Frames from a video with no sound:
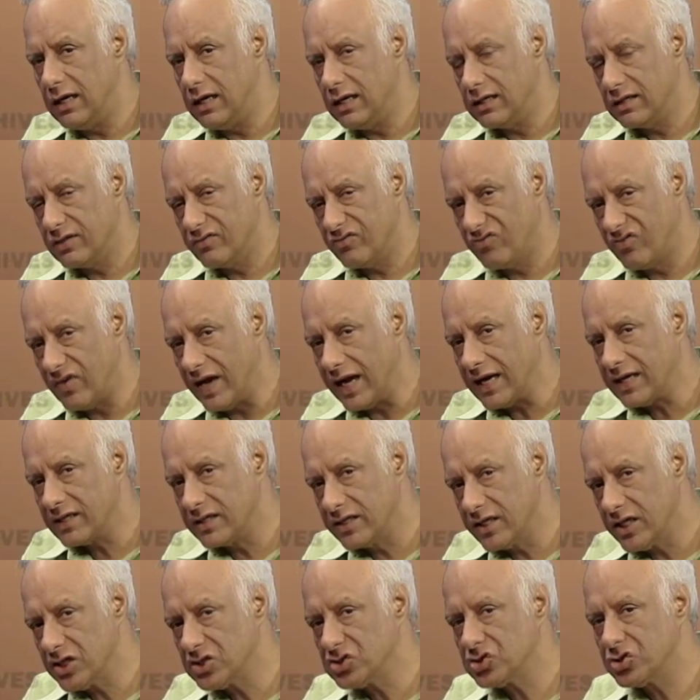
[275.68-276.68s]
And the
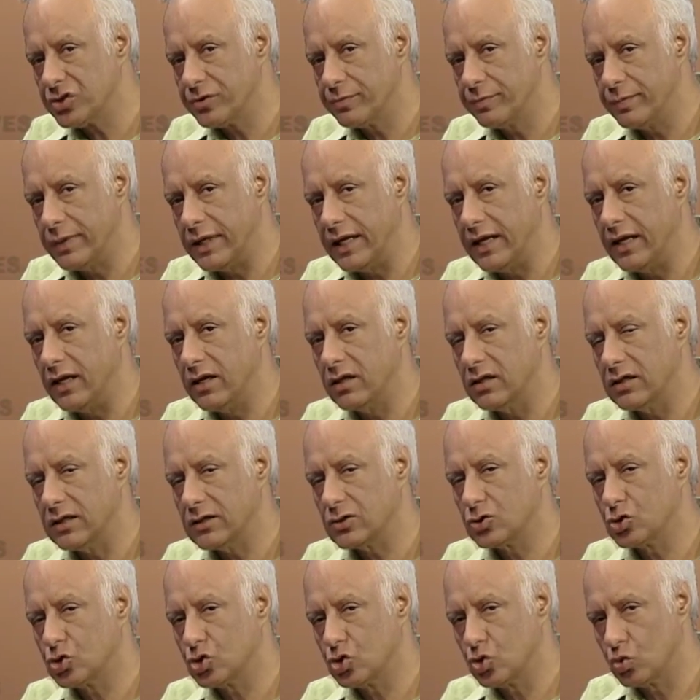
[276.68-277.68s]
fact does remain
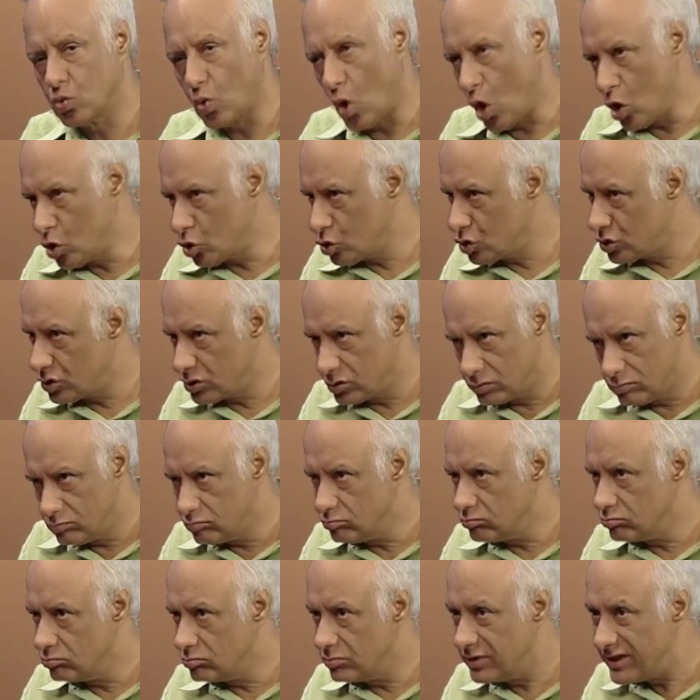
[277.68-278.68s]
that throughout
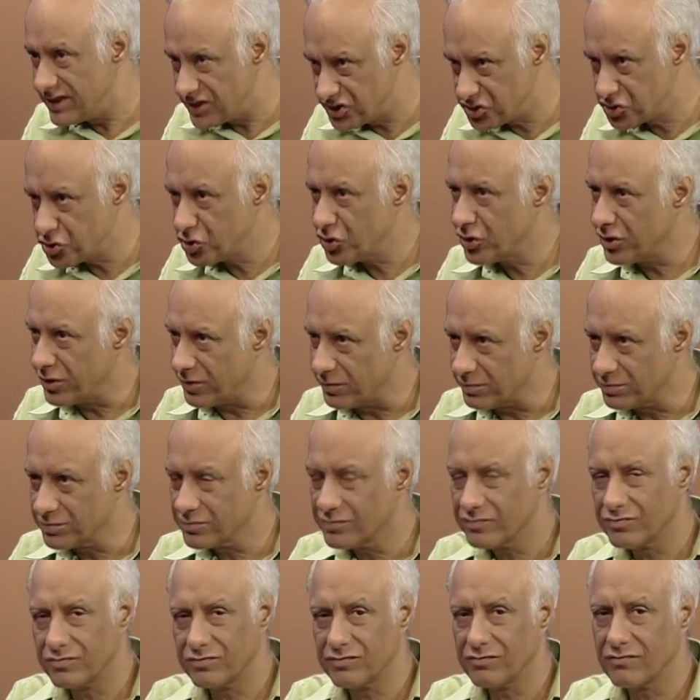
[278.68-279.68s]
history
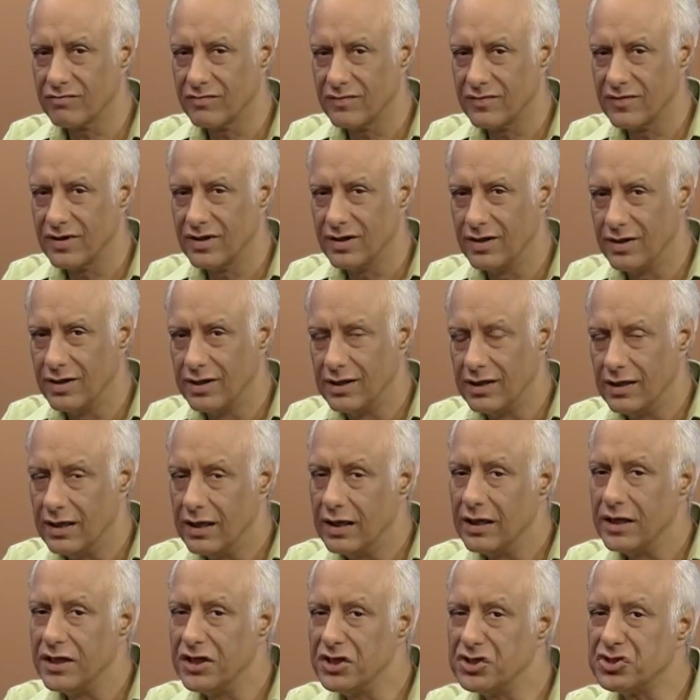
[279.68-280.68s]

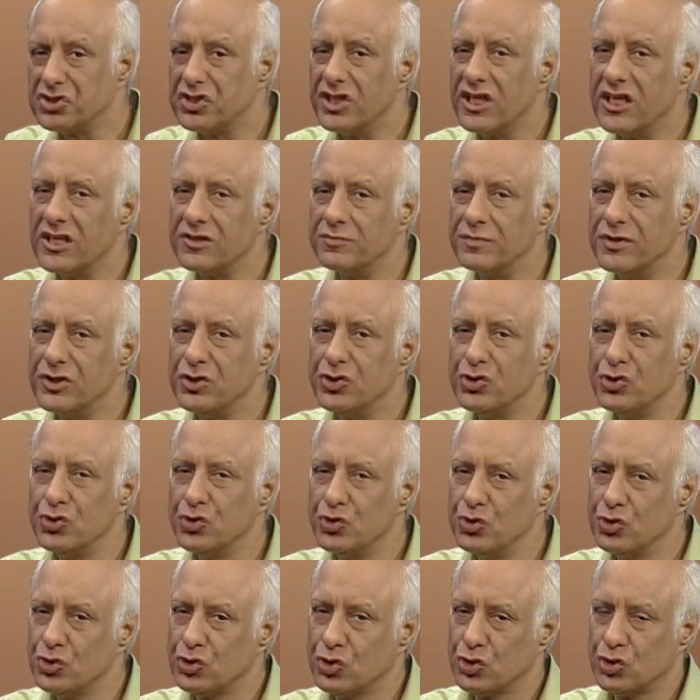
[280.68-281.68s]
has been
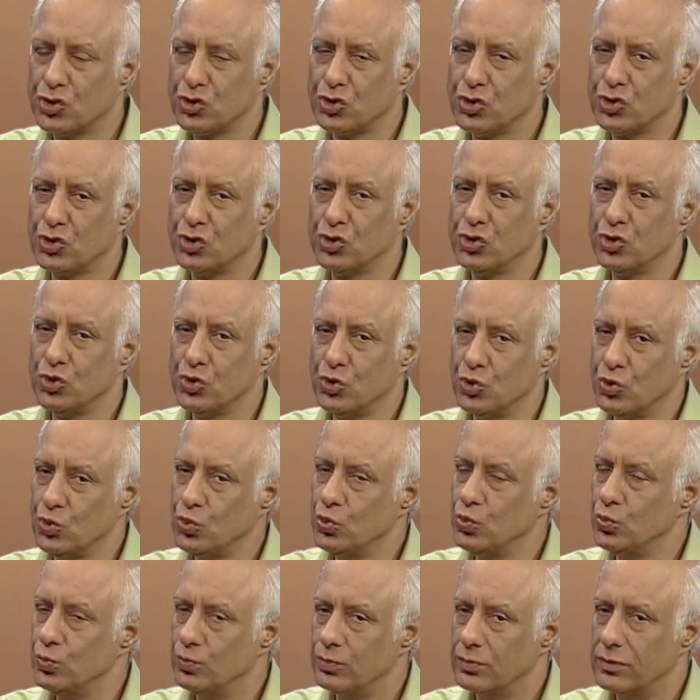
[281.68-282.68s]
used
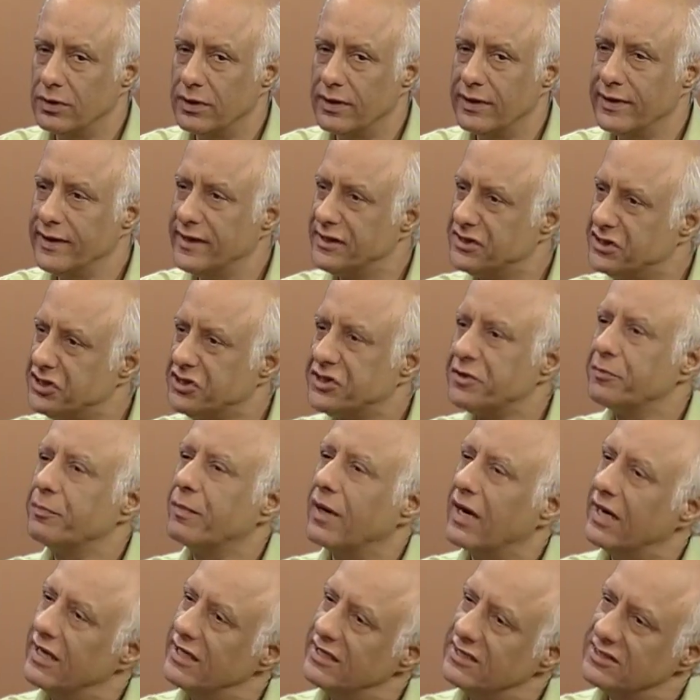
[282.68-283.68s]
to
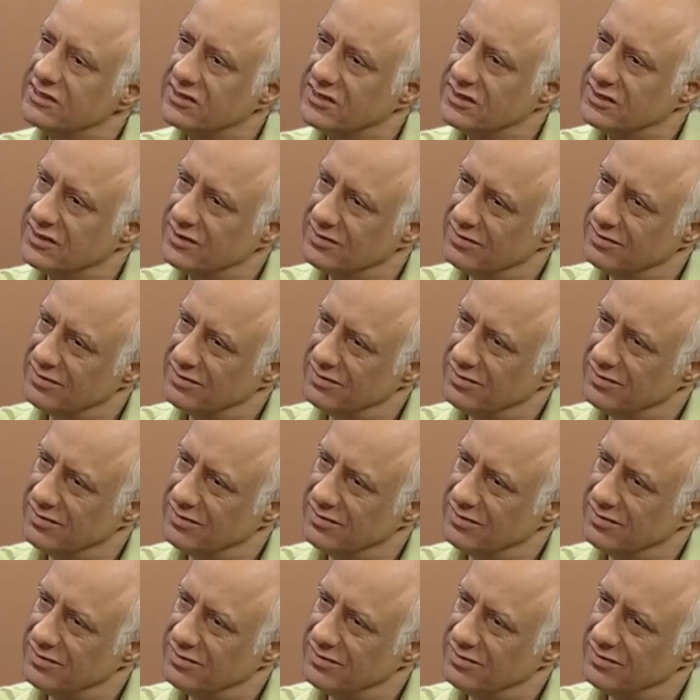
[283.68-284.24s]
legitimize